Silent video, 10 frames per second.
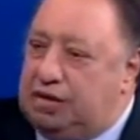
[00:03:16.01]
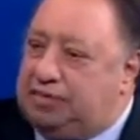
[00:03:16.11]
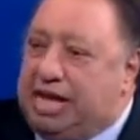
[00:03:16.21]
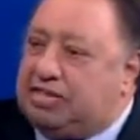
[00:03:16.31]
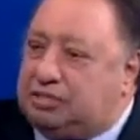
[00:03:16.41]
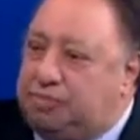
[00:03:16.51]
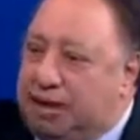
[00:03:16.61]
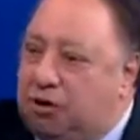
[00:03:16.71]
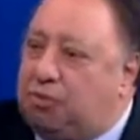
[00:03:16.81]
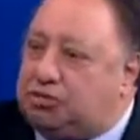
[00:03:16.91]
They can
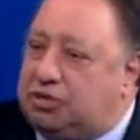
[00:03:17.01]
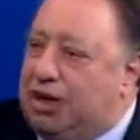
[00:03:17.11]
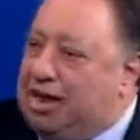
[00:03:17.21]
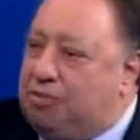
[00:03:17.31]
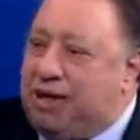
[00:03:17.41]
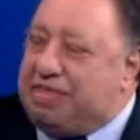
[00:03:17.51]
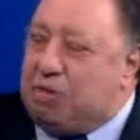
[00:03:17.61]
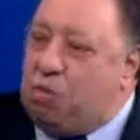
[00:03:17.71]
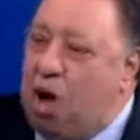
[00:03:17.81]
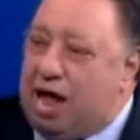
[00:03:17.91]
spend almost any way they
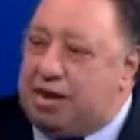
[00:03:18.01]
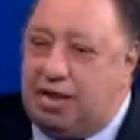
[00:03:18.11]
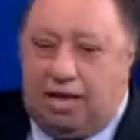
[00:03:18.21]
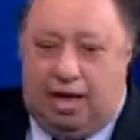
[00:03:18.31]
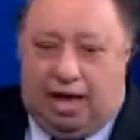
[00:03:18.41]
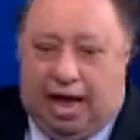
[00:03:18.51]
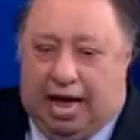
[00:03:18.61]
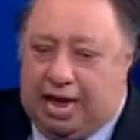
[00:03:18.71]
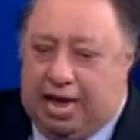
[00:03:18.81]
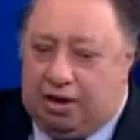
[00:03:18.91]
want.
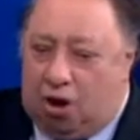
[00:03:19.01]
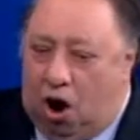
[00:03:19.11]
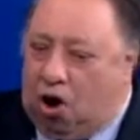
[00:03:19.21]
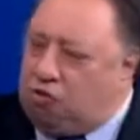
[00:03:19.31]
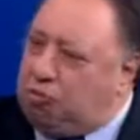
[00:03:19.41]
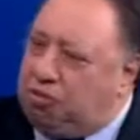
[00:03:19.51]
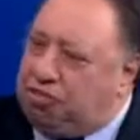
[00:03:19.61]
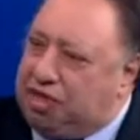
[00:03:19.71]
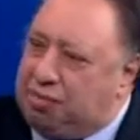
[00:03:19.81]
And the horrible thing